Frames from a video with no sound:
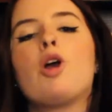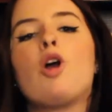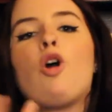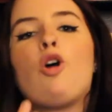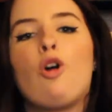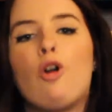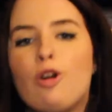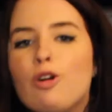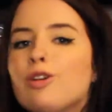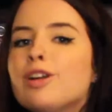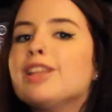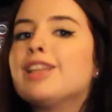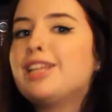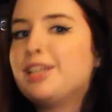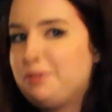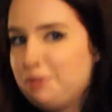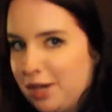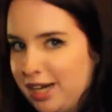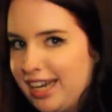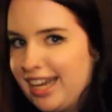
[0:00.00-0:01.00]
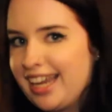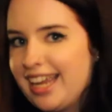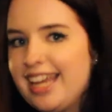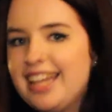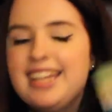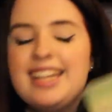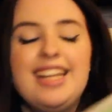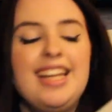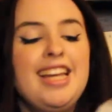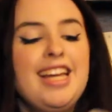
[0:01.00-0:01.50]
currently reading
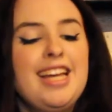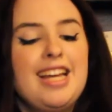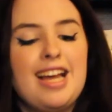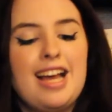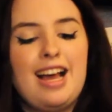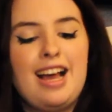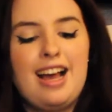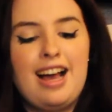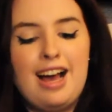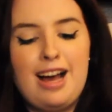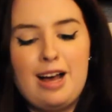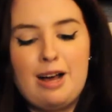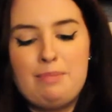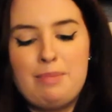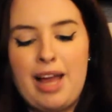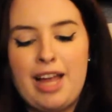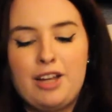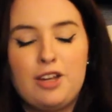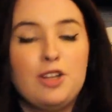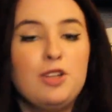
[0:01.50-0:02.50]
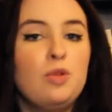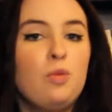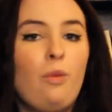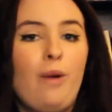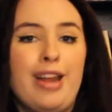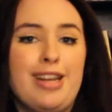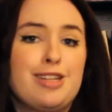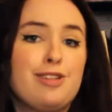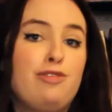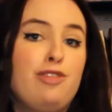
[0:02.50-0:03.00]
it. I couldn't
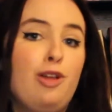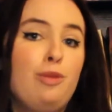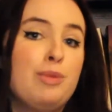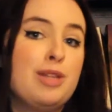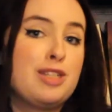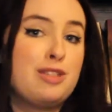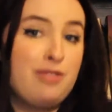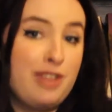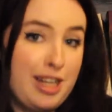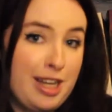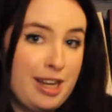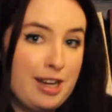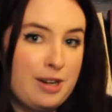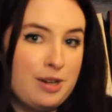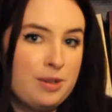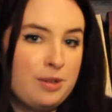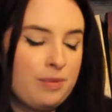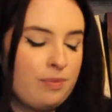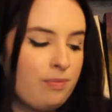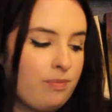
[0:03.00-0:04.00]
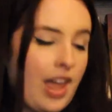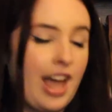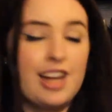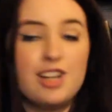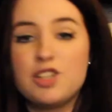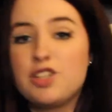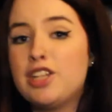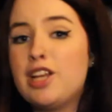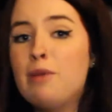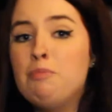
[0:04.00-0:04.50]
wait to film this video. I
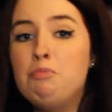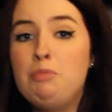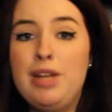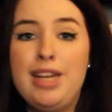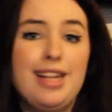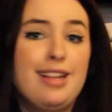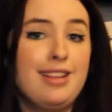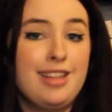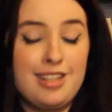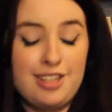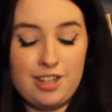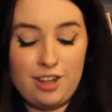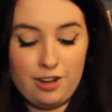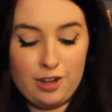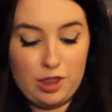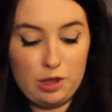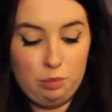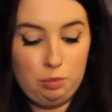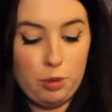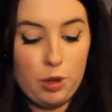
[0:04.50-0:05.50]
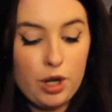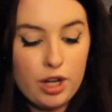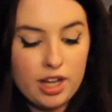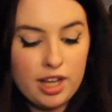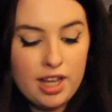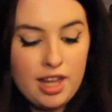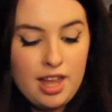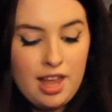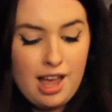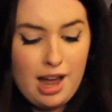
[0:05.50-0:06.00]
just immediately started the
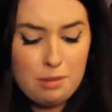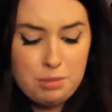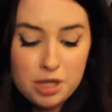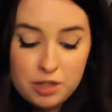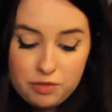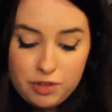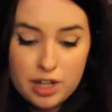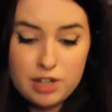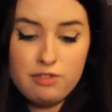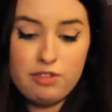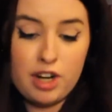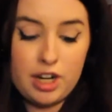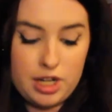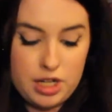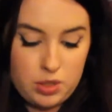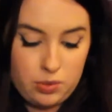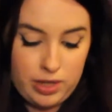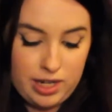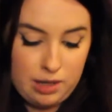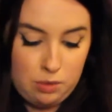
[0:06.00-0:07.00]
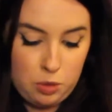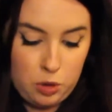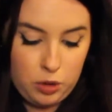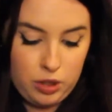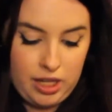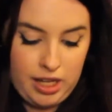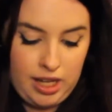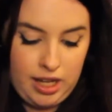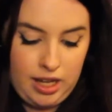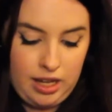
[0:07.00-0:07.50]
book. I'm not very far into it. I'm
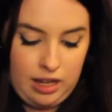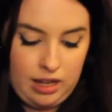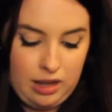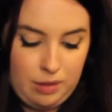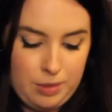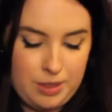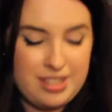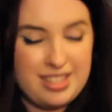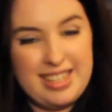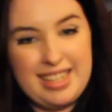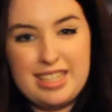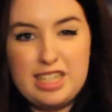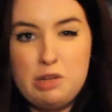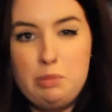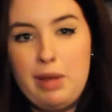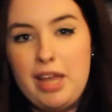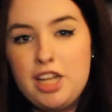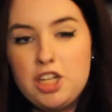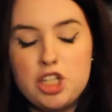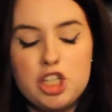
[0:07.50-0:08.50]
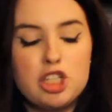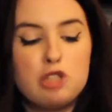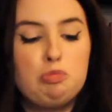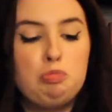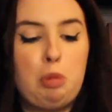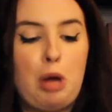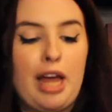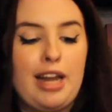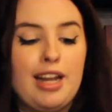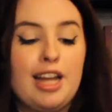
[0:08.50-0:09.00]
only about 60 pages,
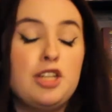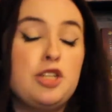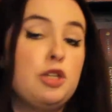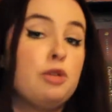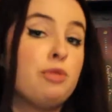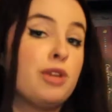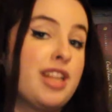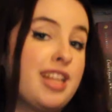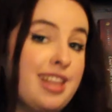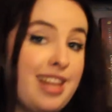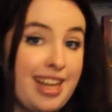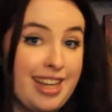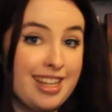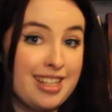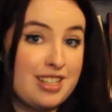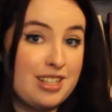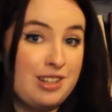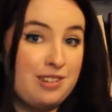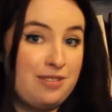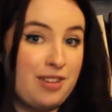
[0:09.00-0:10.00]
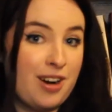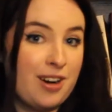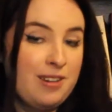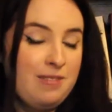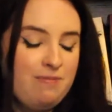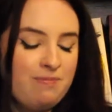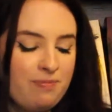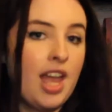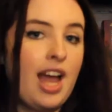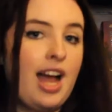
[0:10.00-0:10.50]
but I do really like it so
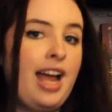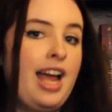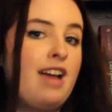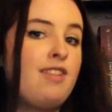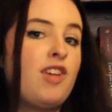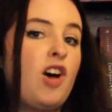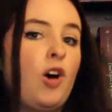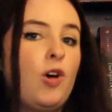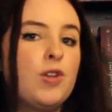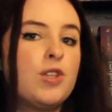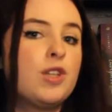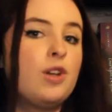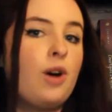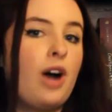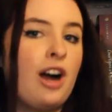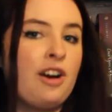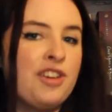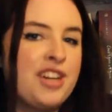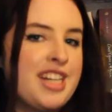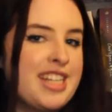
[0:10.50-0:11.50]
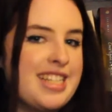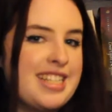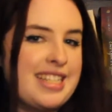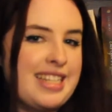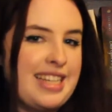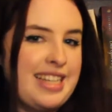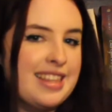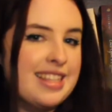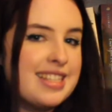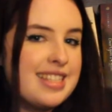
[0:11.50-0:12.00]
far. I have also already
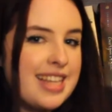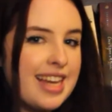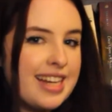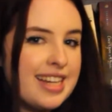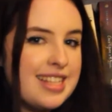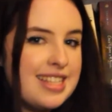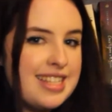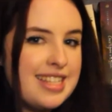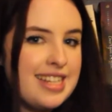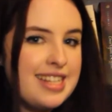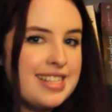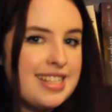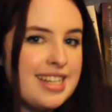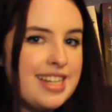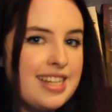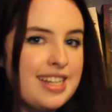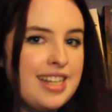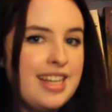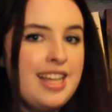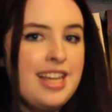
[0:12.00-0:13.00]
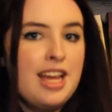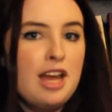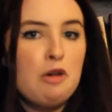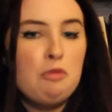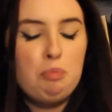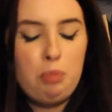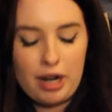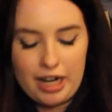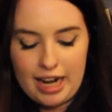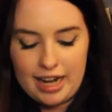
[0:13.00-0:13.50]
seen the 2nd season,
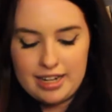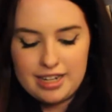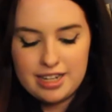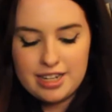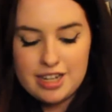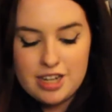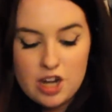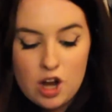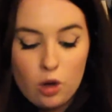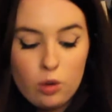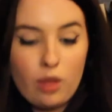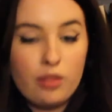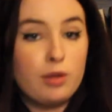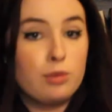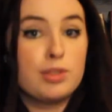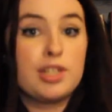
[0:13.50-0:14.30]
but I didn't know that there